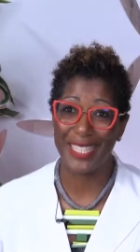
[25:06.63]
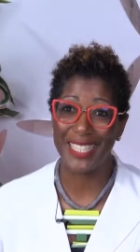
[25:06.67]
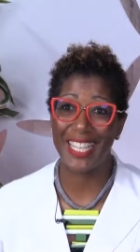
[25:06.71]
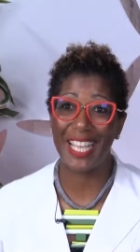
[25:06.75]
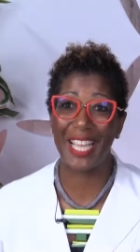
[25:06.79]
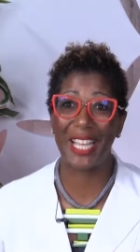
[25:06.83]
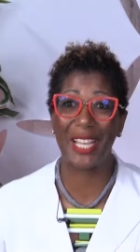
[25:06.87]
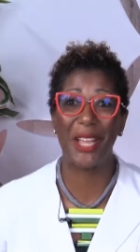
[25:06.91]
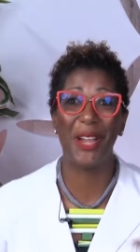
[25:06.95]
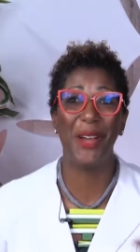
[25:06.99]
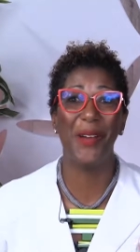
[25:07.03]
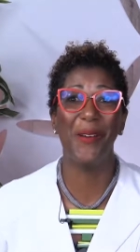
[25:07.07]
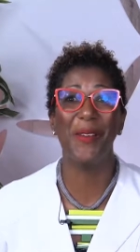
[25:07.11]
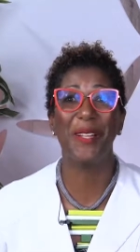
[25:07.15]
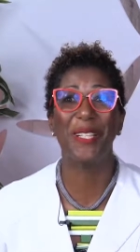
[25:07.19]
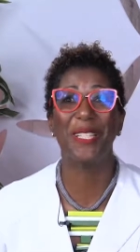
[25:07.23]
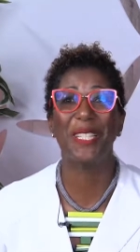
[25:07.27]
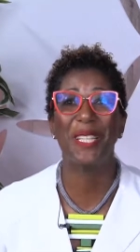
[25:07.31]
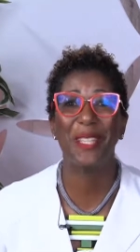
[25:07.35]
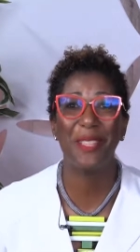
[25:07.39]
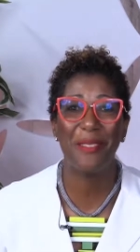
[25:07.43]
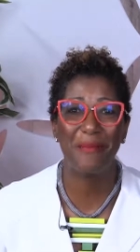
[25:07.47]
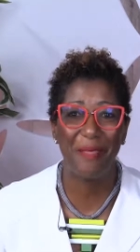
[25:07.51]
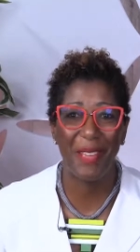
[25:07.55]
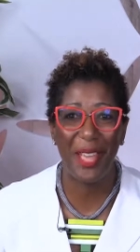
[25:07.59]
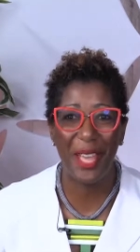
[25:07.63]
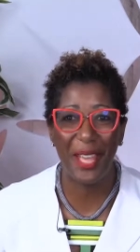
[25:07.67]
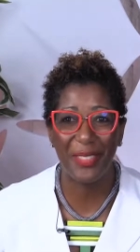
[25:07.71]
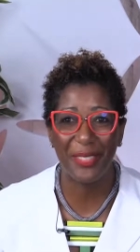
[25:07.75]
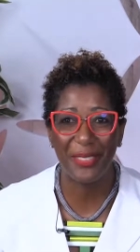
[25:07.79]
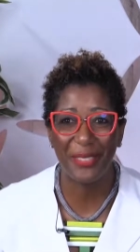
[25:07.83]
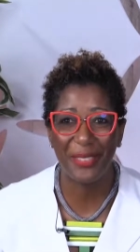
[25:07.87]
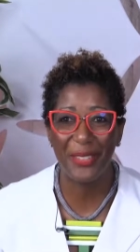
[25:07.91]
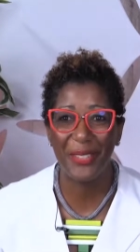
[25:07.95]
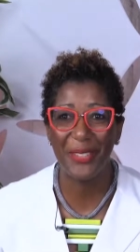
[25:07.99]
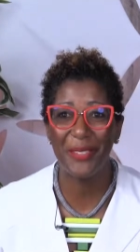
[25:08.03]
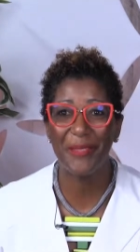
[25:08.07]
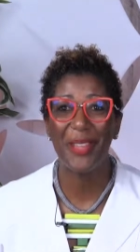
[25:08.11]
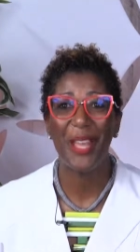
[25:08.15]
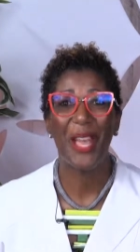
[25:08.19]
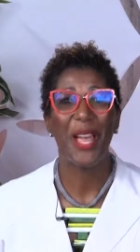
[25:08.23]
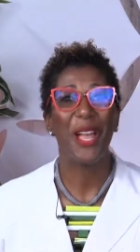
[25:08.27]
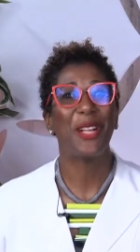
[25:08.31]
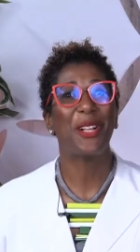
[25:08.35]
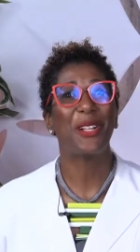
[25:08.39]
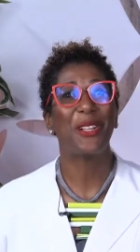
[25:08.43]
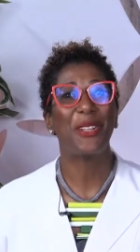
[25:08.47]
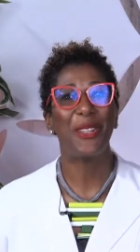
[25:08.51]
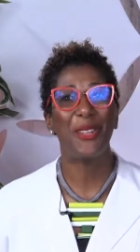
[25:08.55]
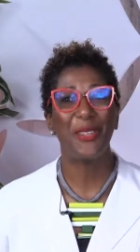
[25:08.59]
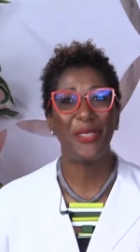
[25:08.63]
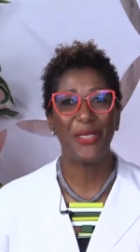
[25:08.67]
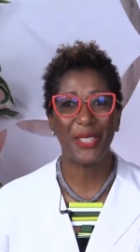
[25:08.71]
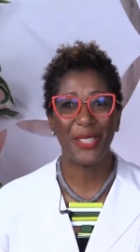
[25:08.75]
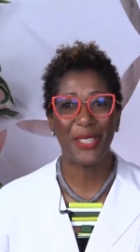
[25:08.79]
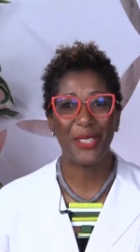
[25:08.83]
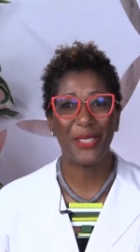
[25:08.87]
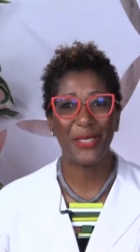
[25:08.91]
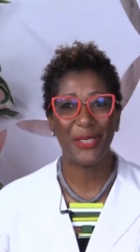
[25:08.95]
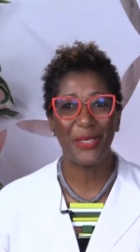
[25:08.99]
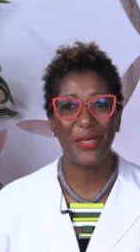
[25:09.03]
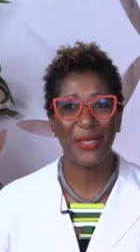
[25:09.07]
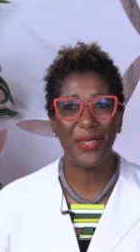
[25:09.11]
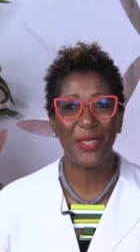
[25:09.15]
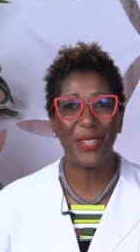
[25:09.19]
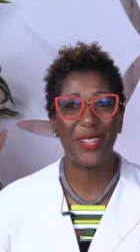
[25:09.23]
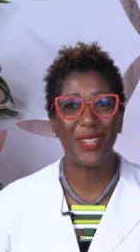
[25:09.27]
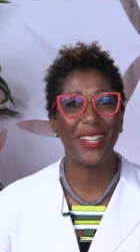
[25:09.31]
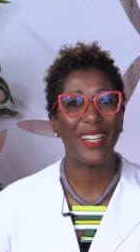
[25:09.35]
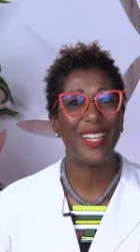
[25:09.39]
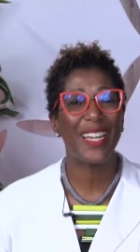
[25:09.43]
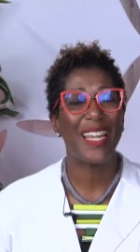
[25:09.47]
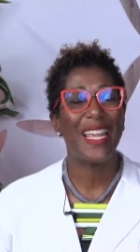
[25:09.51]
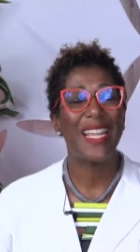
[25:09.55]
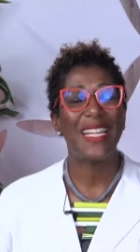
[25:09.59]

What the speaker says: I go into the bathroom, close the door,